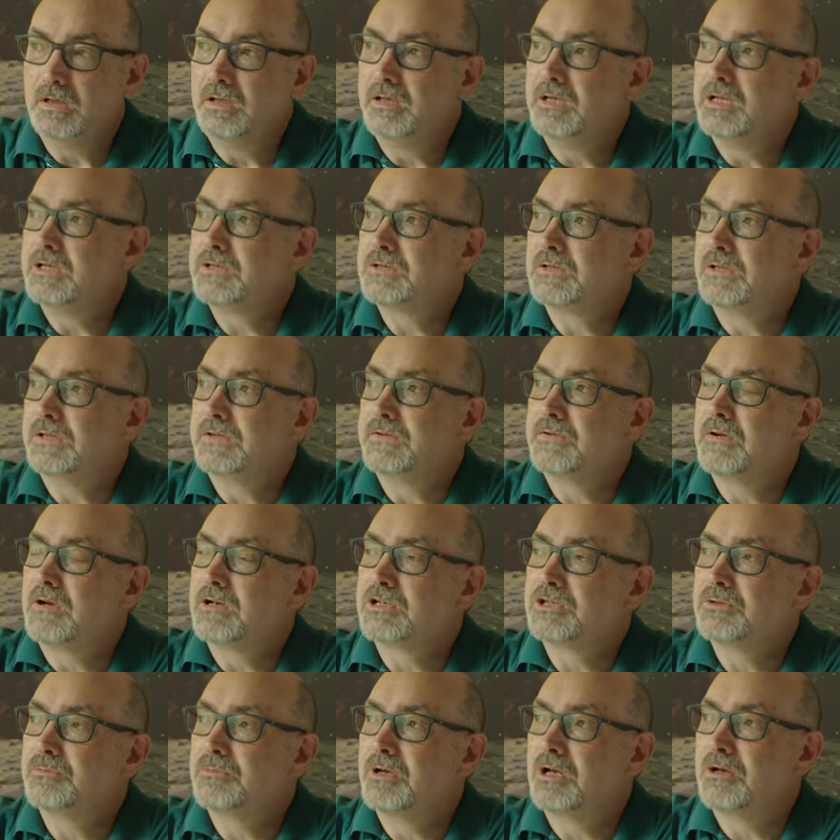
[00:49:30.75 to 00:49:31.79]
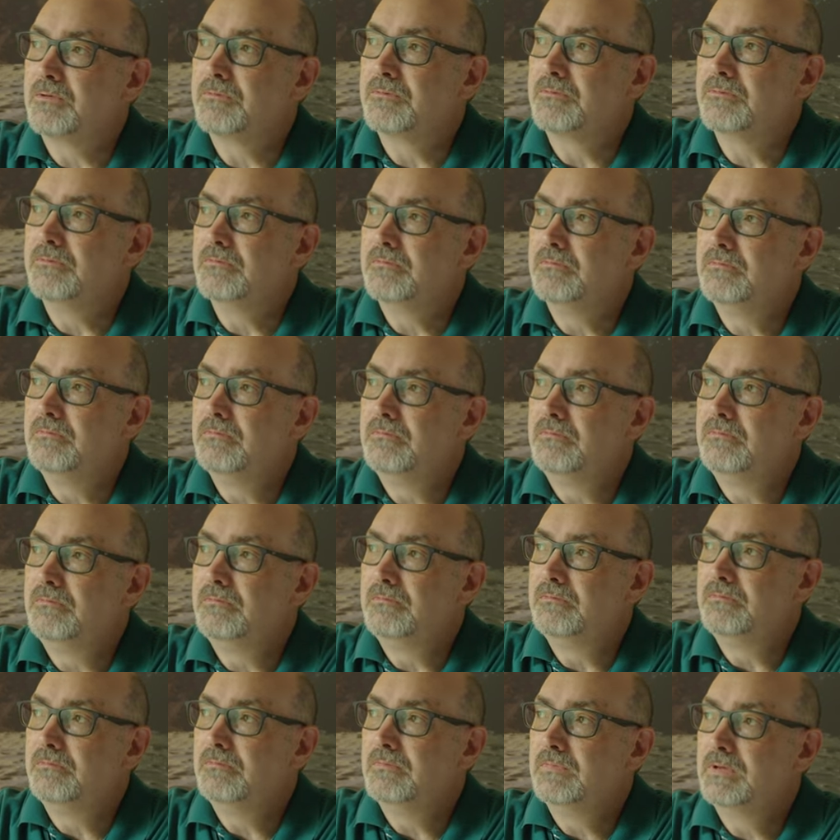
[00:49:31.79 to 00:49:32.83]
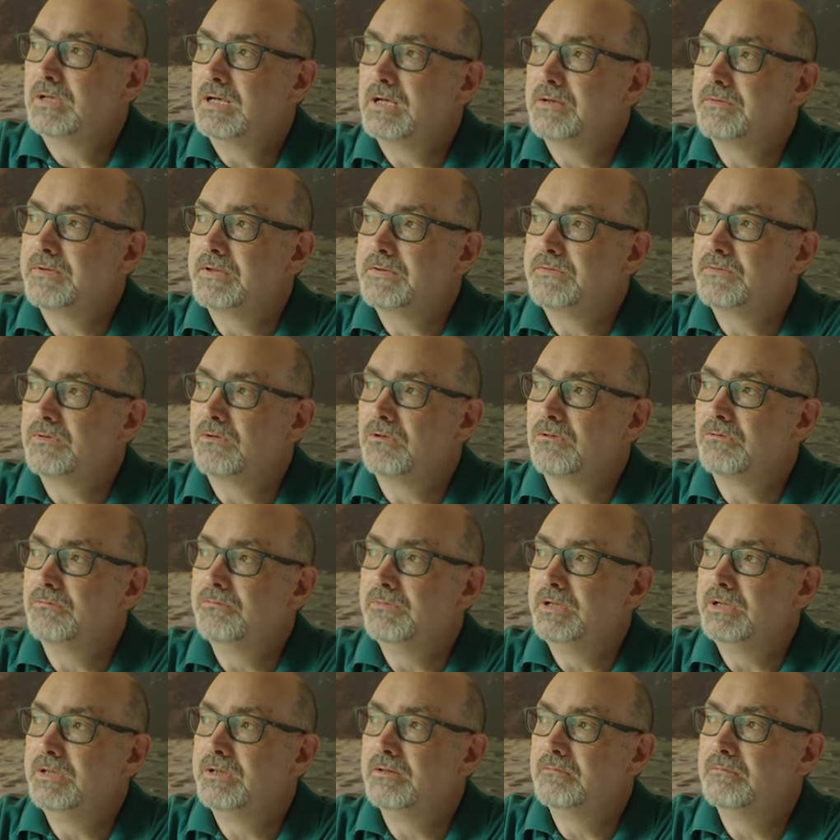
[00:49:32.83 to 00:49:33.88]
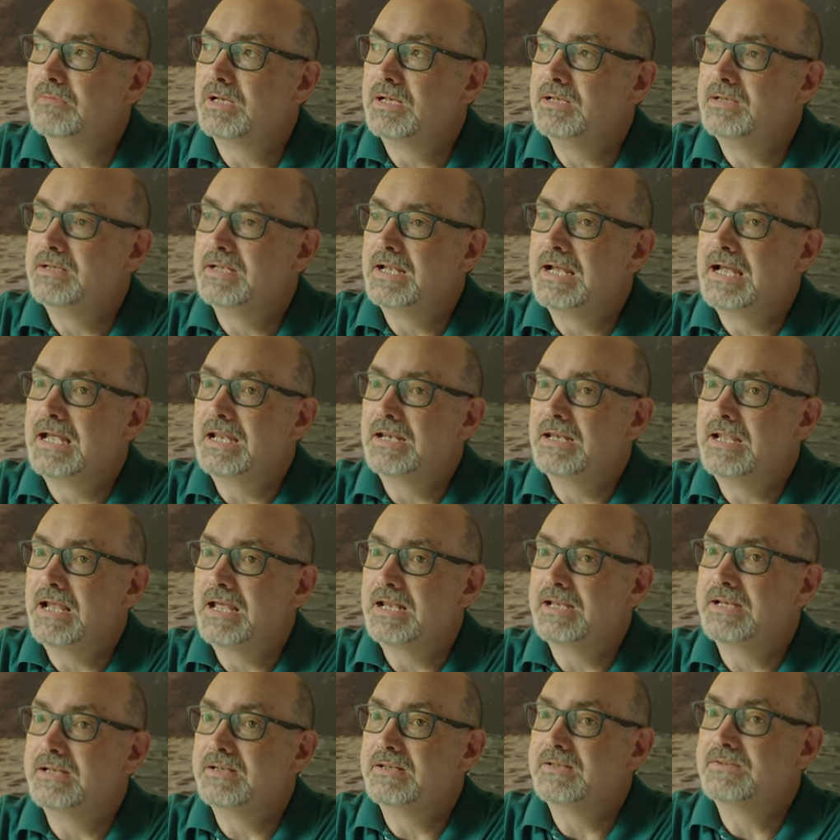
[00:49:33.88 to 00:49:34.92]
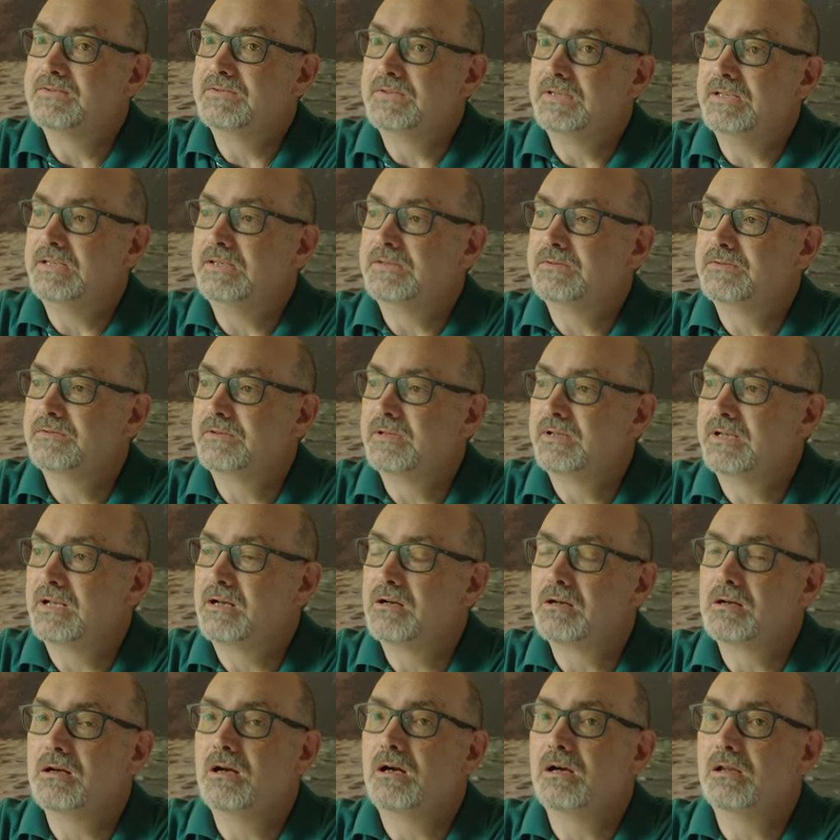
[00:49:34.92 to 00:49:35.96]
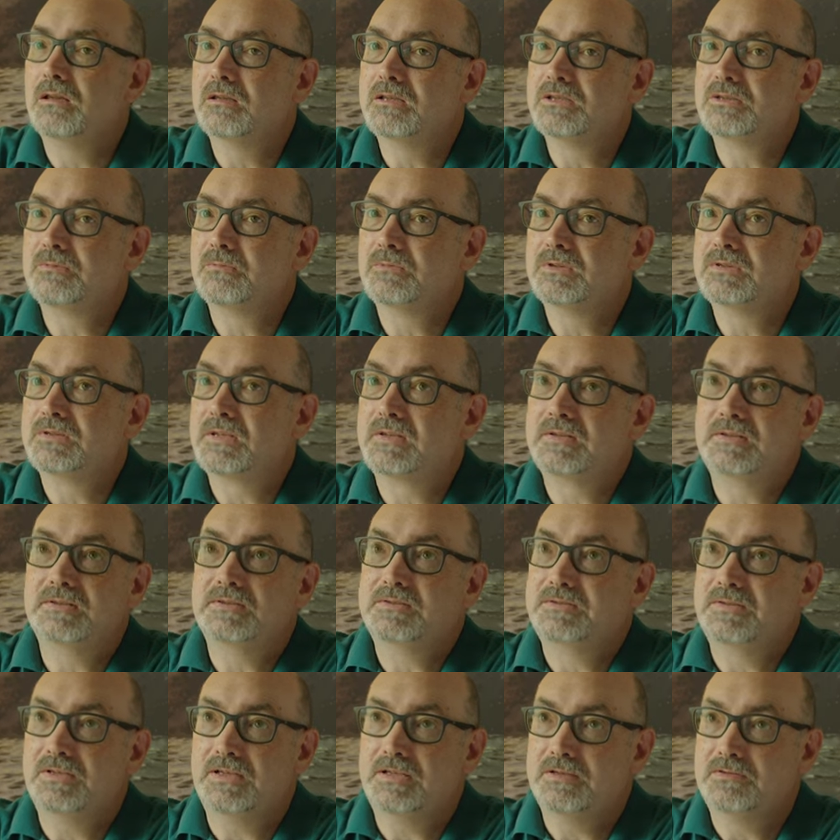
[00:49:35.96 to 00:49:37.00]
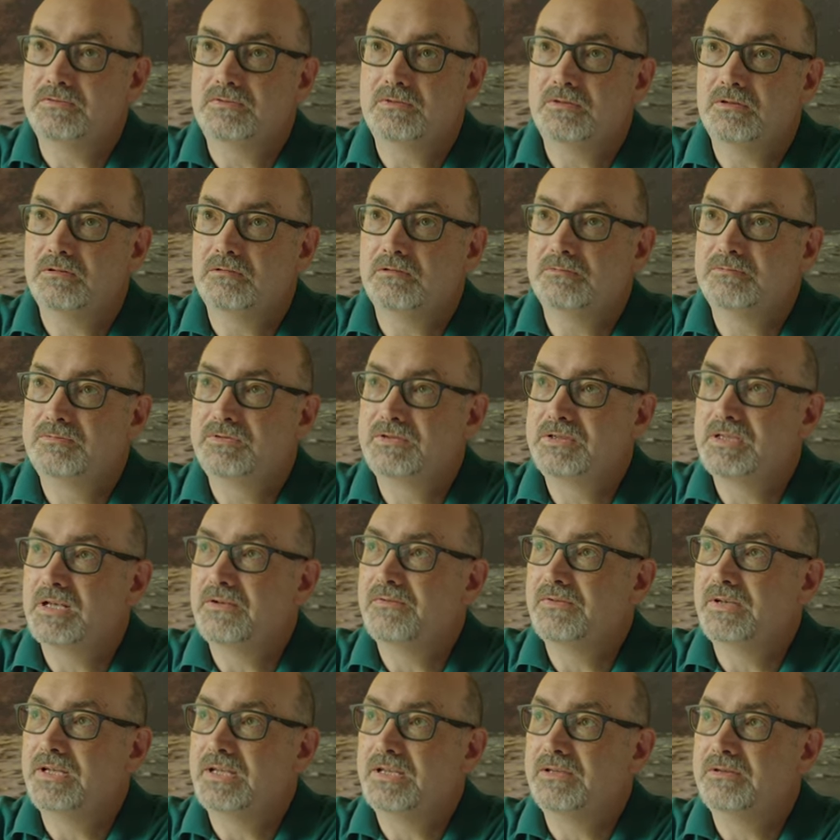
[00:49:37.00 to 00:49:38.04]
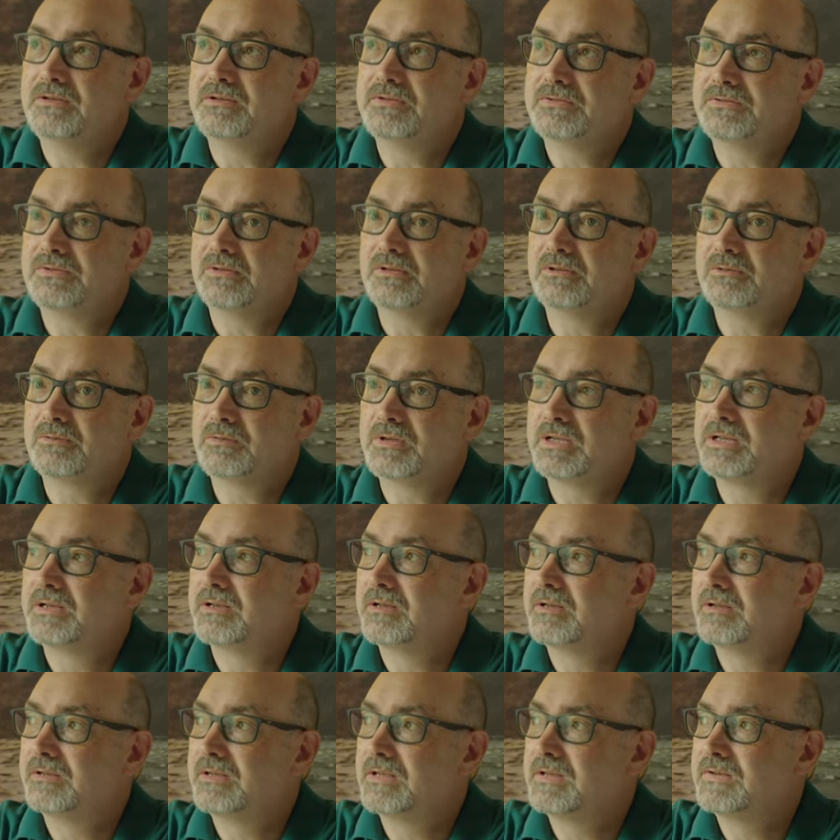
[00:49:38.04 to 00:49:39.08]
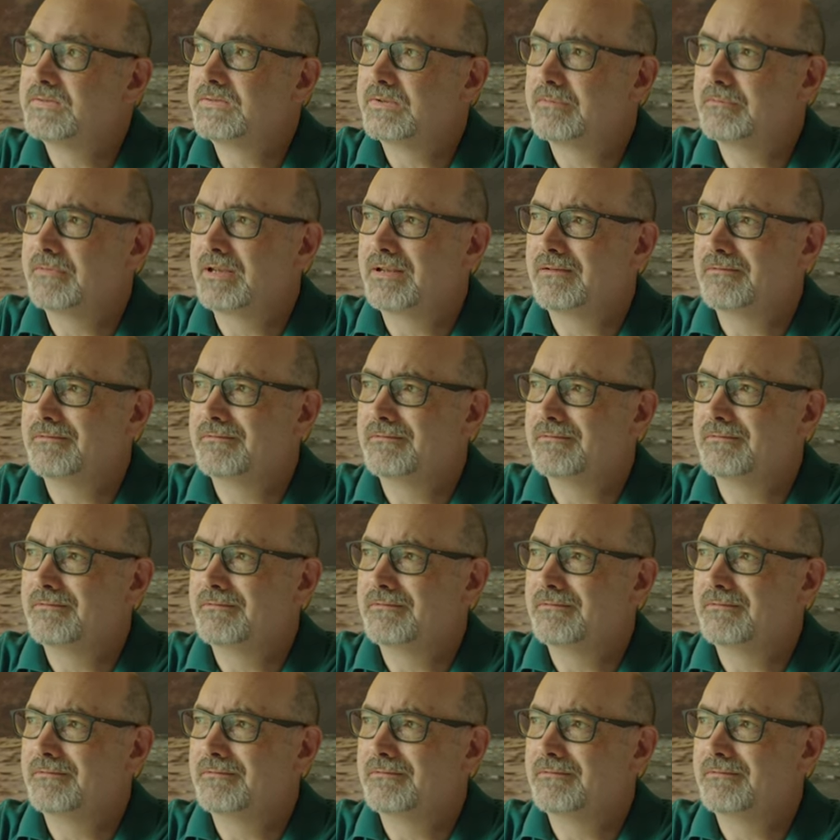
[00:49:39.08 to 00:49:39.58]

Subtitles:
initially talks about how they told me that my dad had a disease, that alcoholism was a disease. You know, I'm 7, 8 years old when I heard this. I'm like,